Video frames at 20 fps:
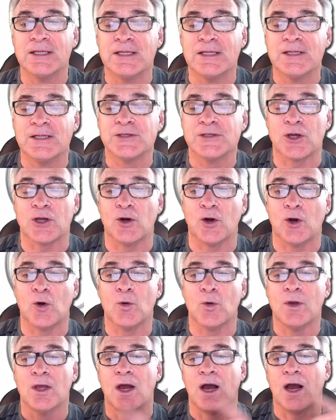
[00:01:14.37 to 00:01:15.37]
So
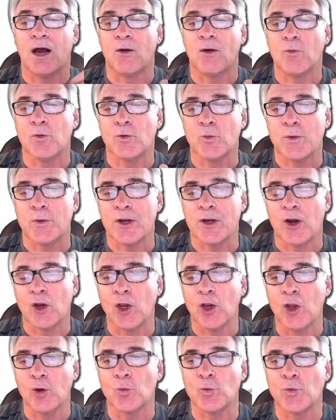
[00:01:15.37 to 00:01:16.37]
uh, when we are
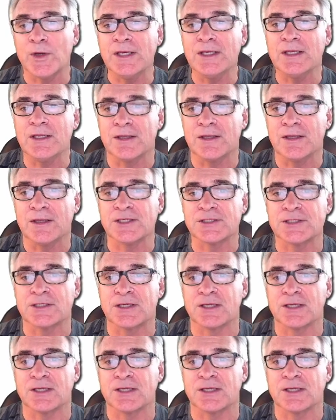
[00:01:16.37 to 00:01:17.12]
reading this,